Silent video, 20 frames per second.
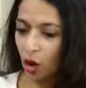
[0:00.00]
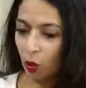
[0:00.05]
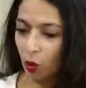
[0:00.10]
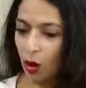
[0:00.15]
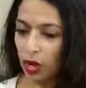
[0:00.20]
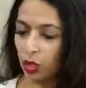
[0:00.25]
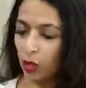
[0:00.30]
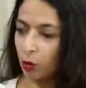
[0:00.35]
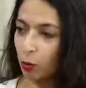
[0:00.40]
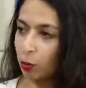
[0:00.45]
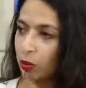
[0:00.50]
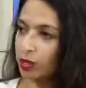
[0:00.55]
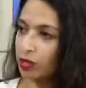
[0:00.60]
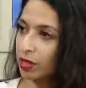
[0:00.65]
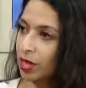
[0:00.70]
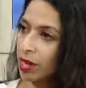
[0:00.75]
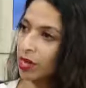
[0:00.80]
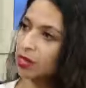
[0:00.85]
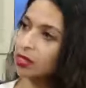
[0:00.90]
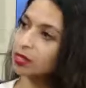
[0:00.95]
when you
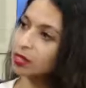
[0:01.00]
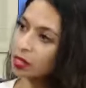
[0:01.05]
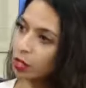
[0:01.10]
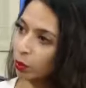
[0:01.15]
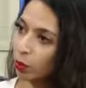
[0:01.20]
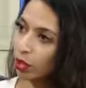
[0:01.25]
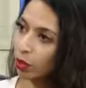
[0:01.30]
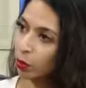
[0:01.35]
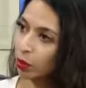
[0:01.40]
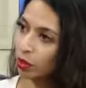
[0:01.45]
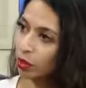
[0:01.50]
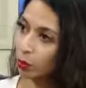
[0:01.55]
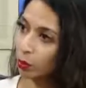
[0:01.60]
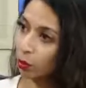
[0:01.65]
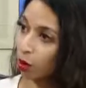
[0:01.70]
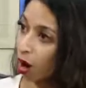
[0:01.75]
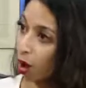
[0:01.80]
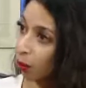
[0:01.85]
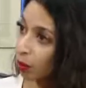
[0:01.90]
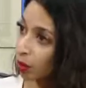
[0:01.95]
present someone with a
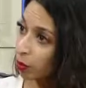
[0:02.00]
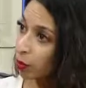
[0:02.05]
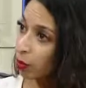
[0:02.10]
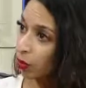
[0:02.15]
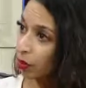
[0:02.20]
problem